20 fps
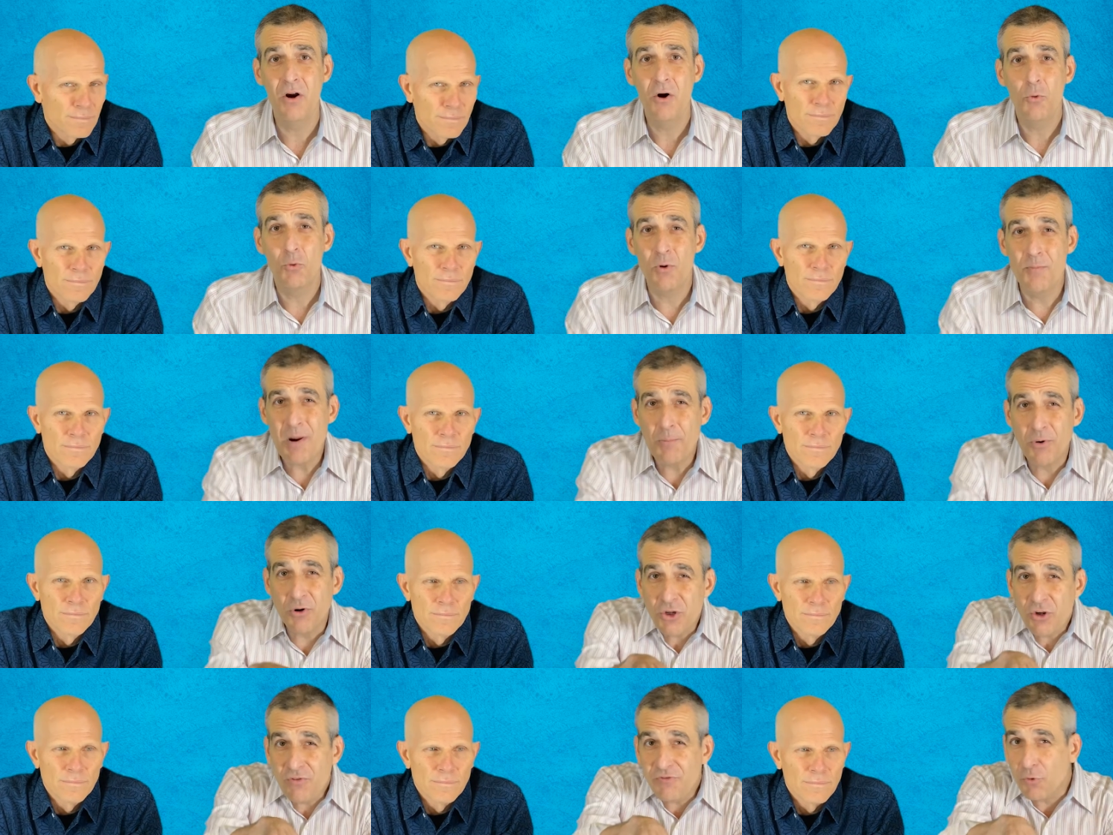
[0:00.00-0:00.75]
Speaker 1: Remember,
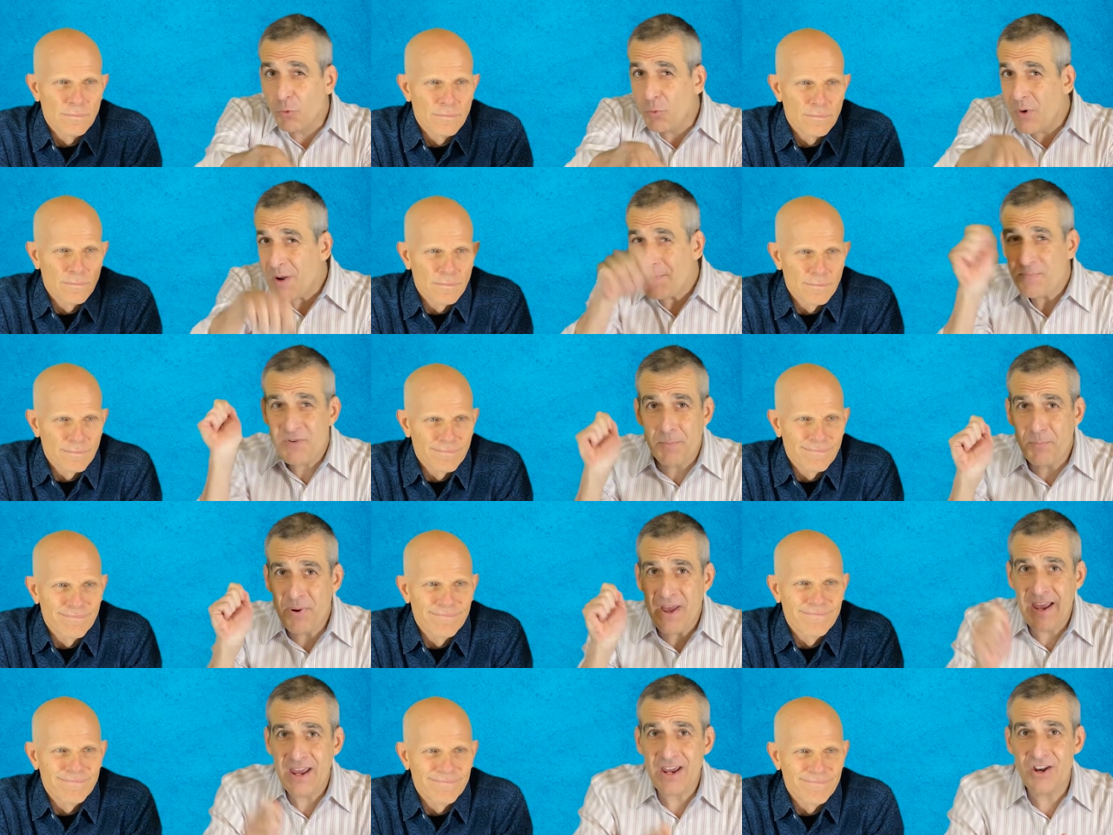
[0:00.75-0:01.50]
you've ripped a
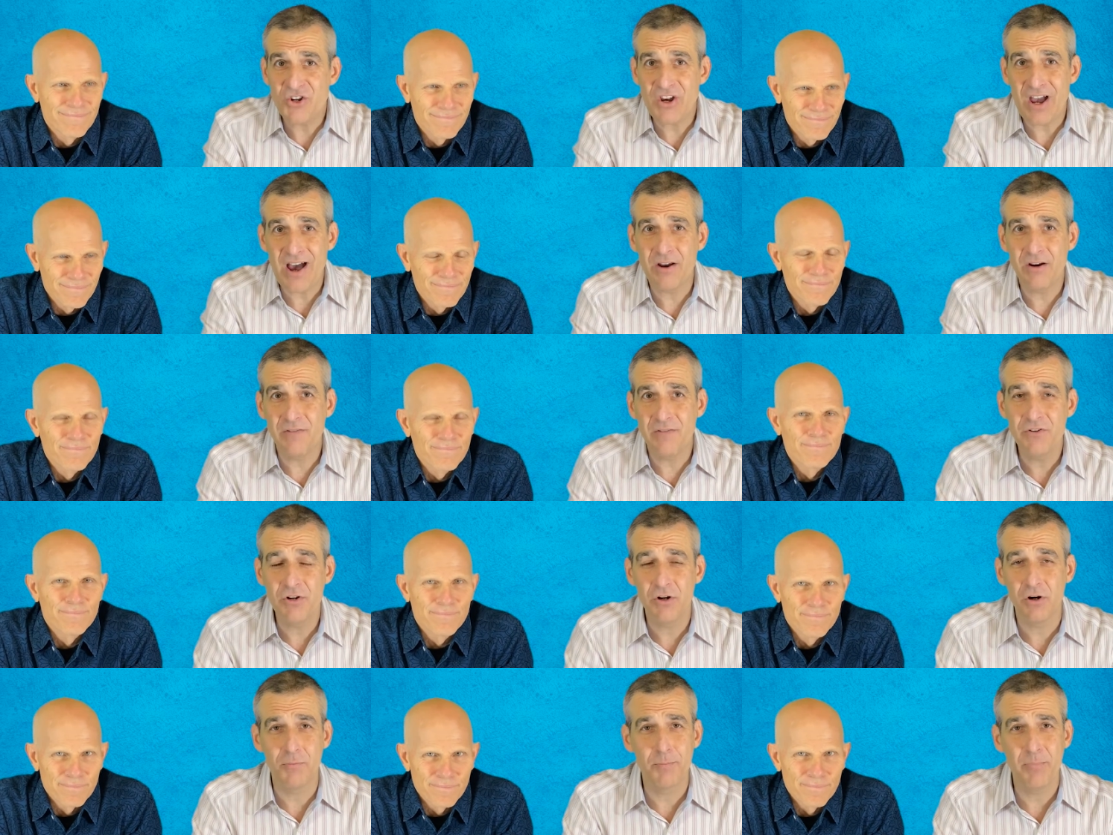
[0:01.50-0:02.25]
page out of
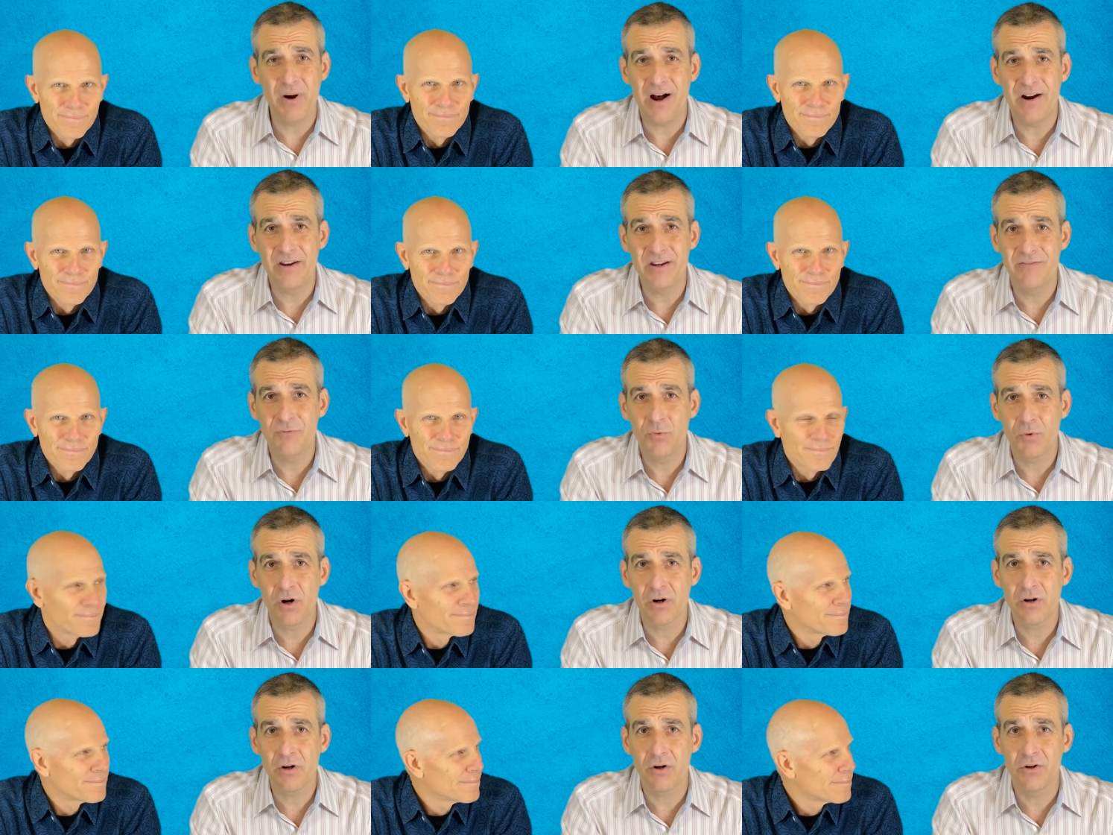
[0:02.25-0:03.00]
your body of
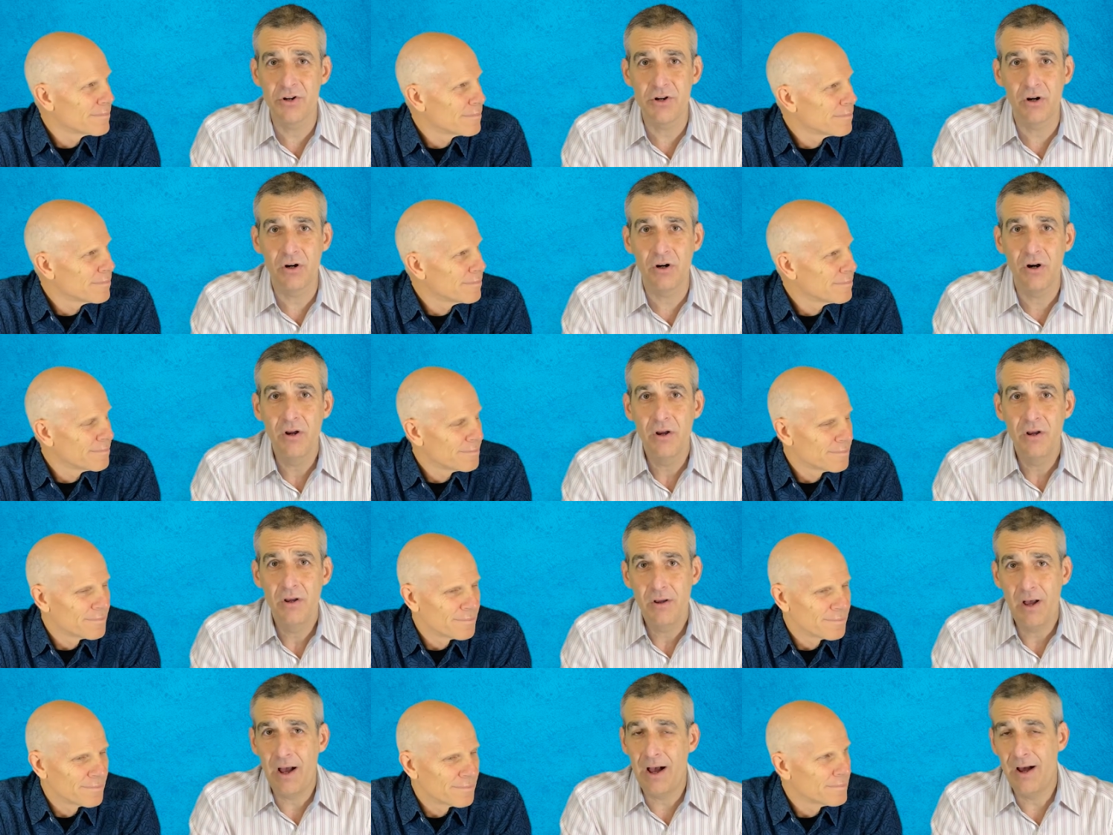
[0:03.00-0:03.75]
work or your
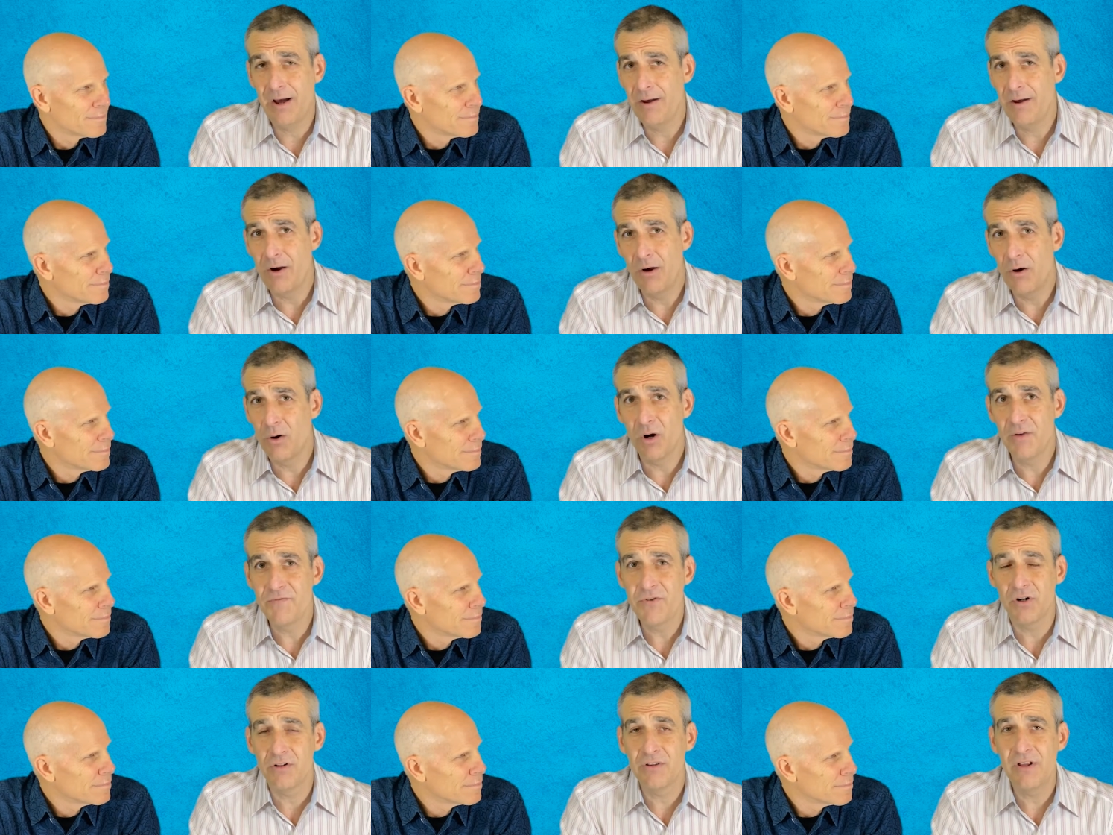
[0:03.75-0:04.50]
uh, or
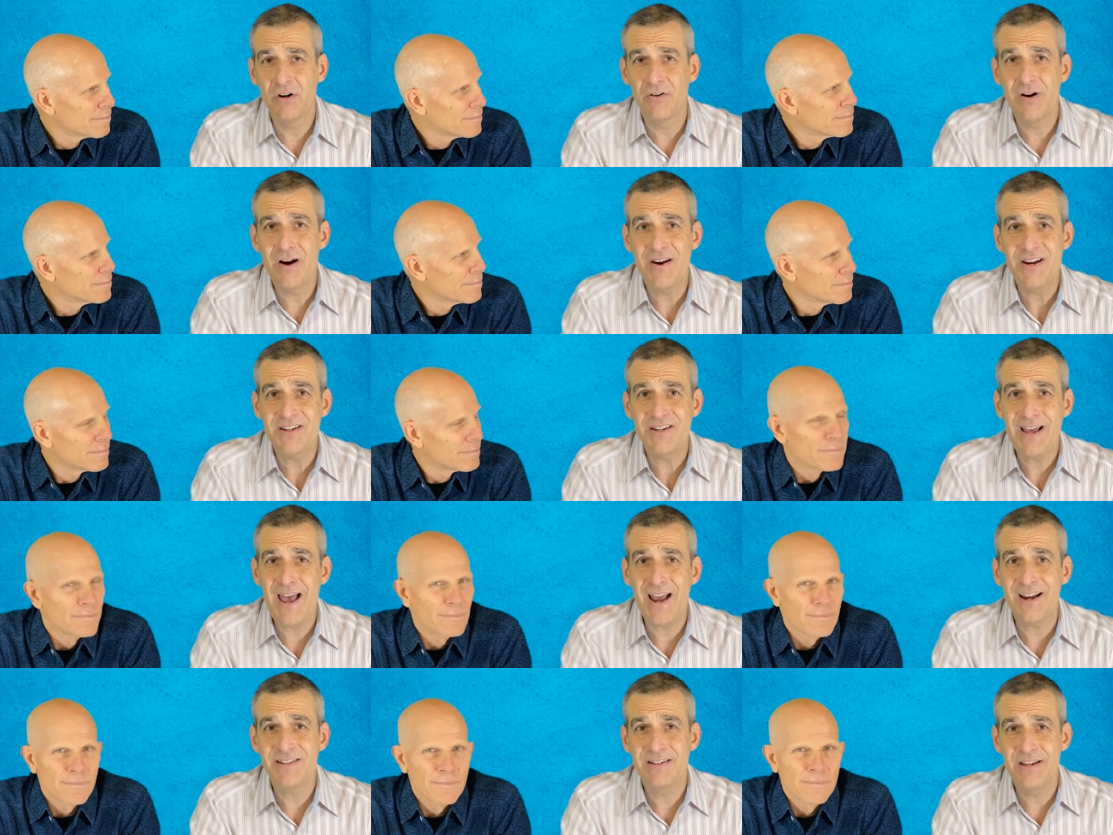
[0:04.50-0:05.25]
of your literary
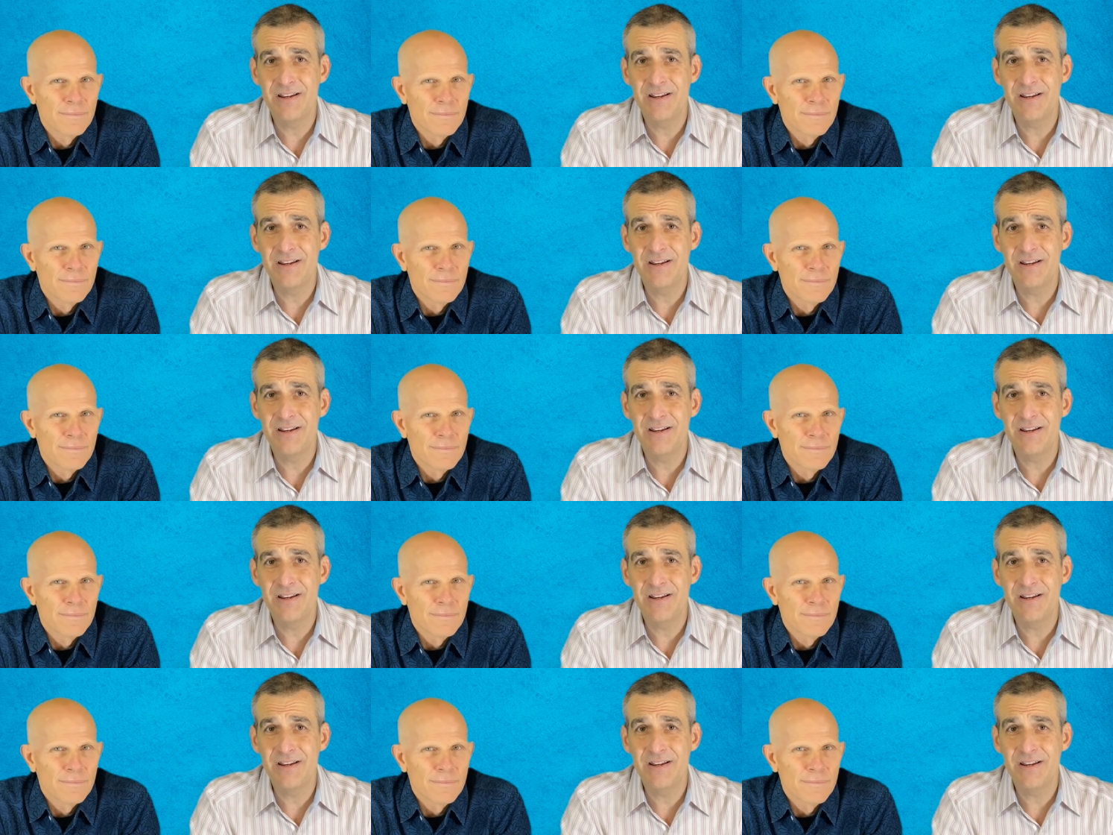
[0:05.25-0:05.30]
text.